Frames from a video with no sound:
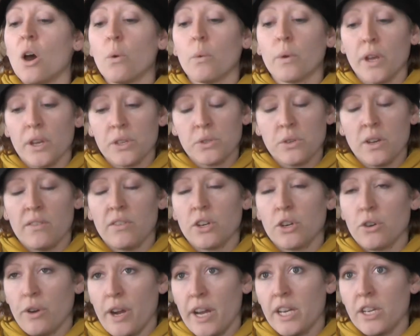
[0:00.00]
We also have a
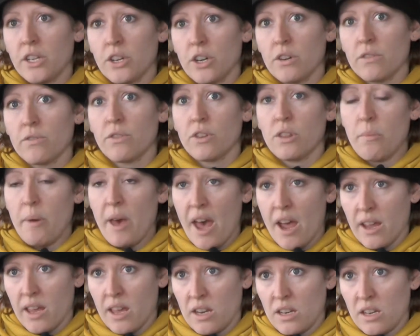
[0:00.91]
grinder for the
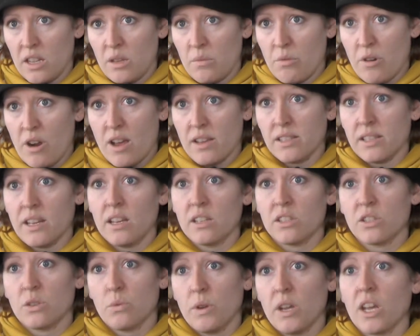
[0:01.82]
back end of the
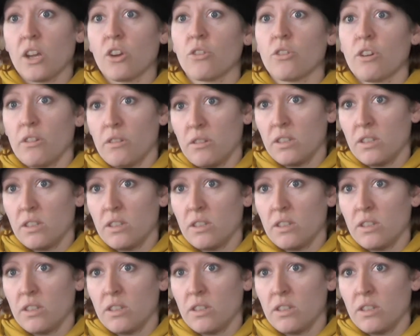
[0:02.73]
process, so we can